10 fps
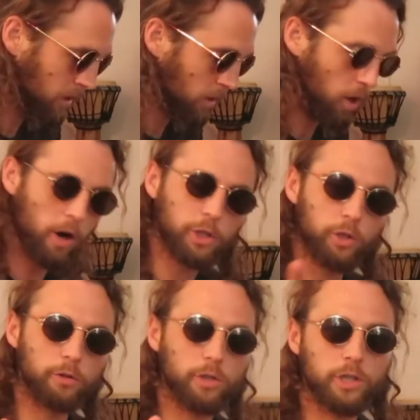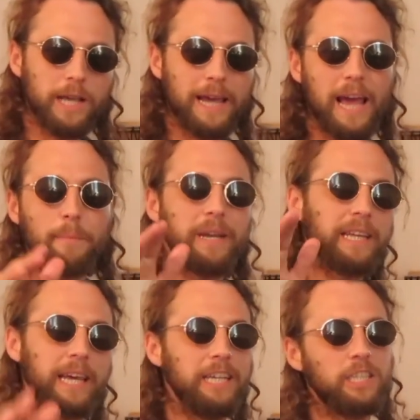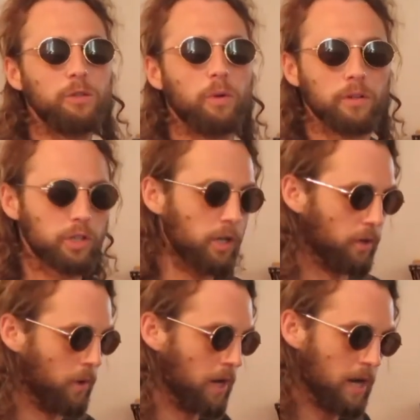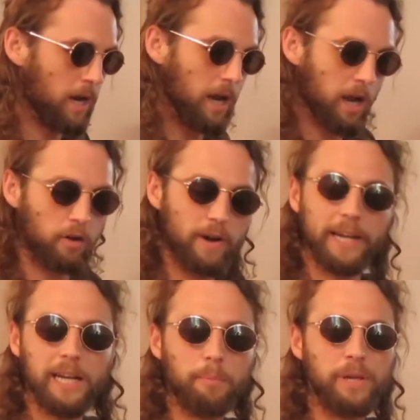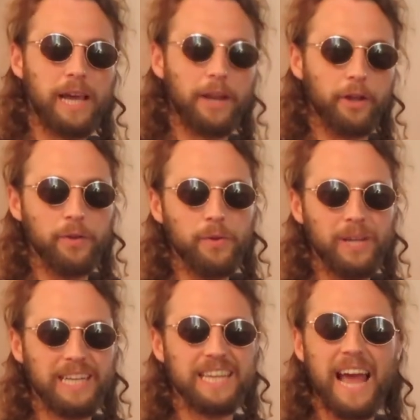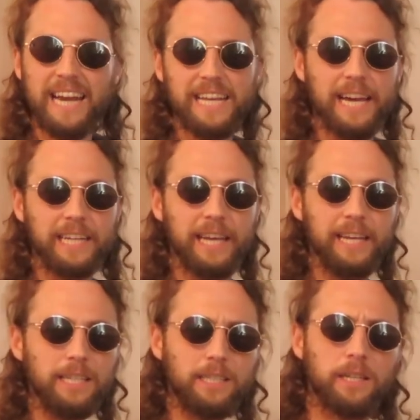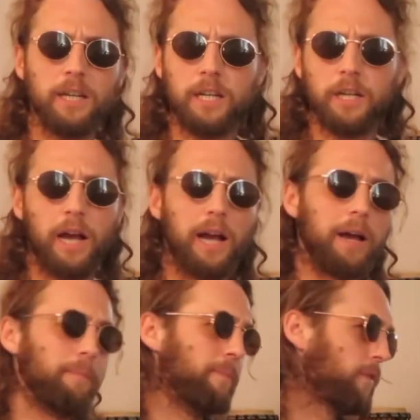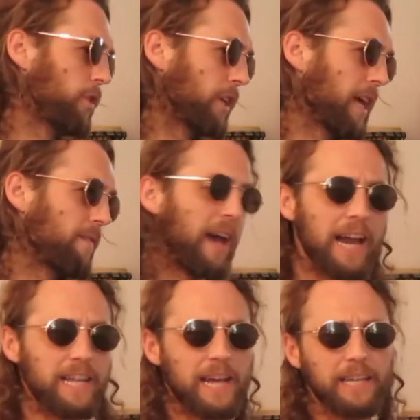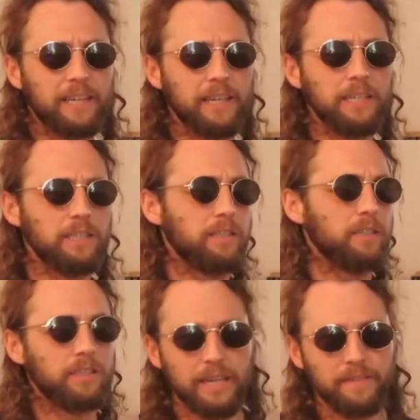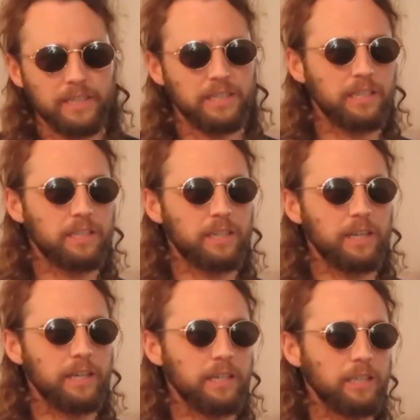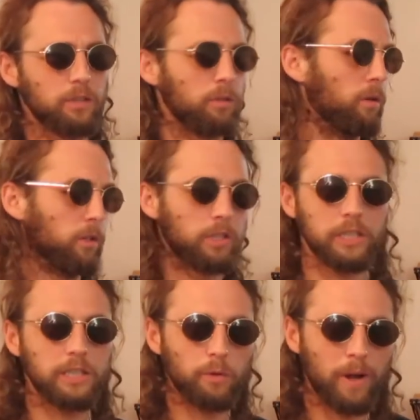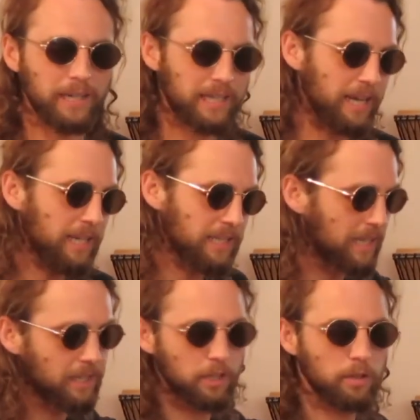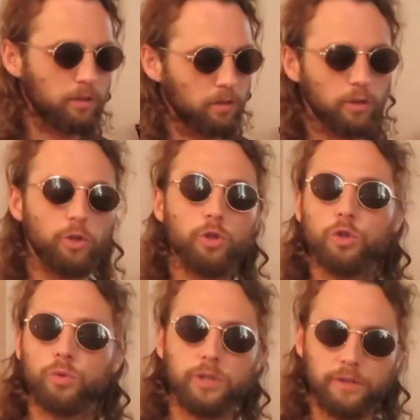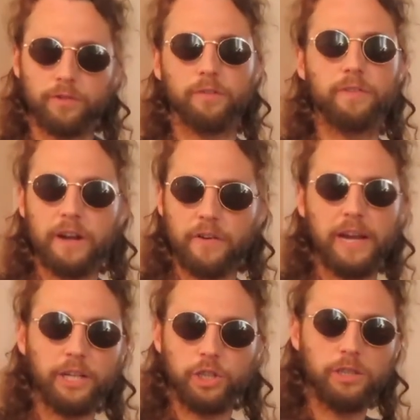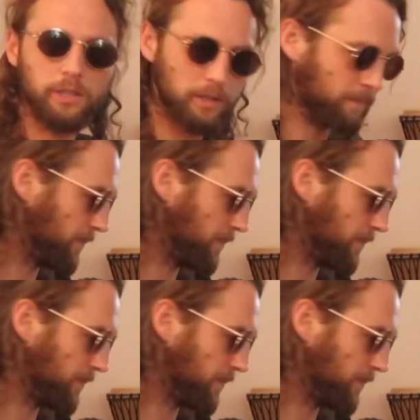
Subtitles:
Oh, I should also say how many keys you want. So a regular piano is 88 keys. You can have 88 keys, 76 keys, or 61 keys. They're the usual different variations.